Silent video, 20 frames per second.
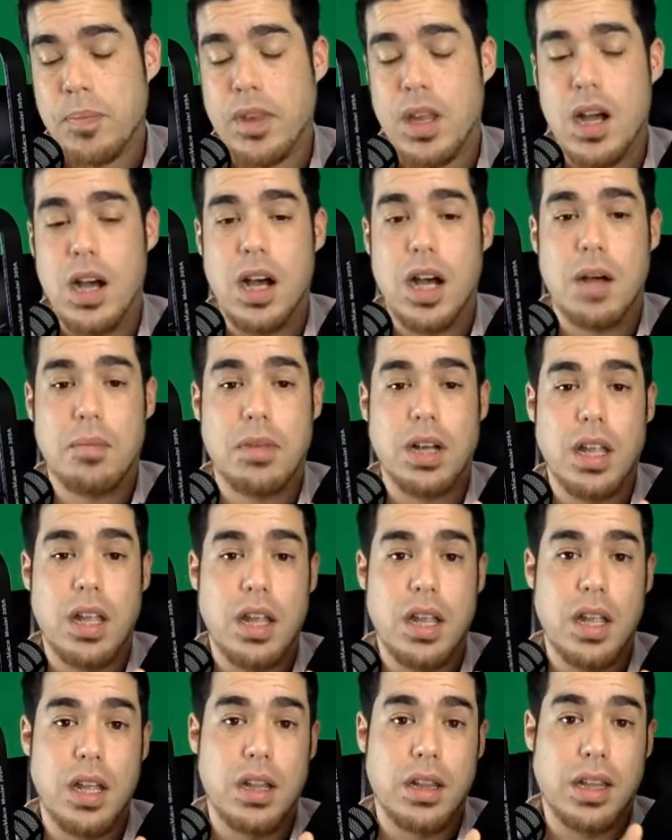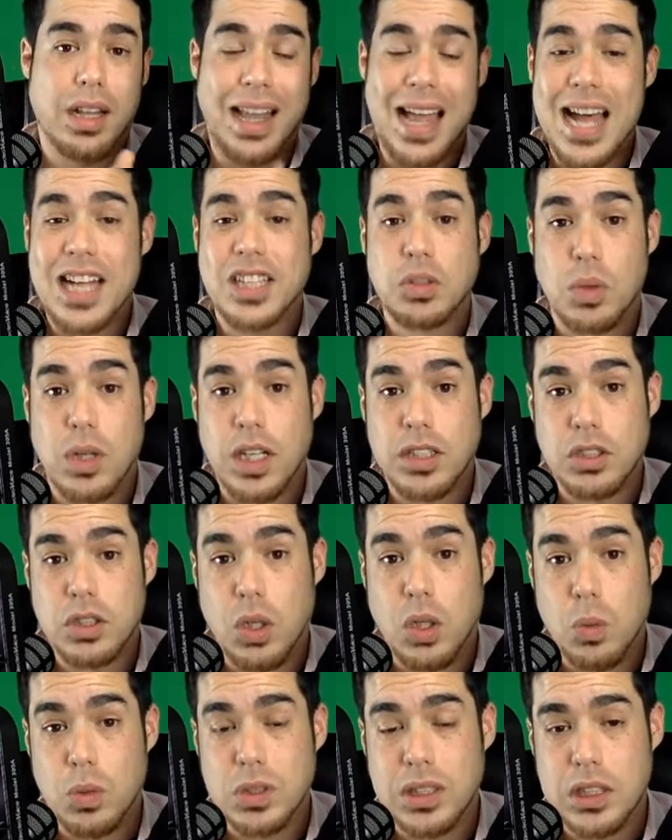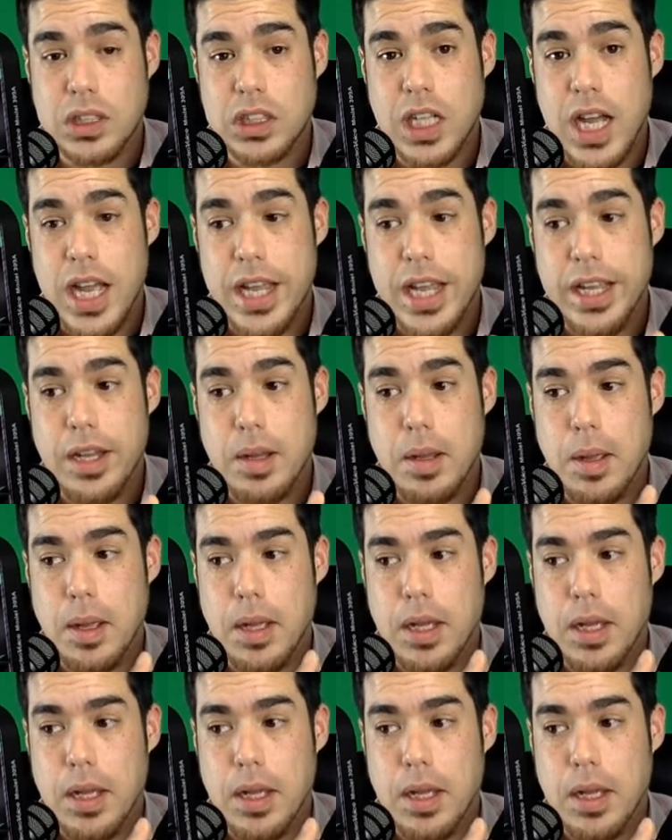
The last one I sold was a giant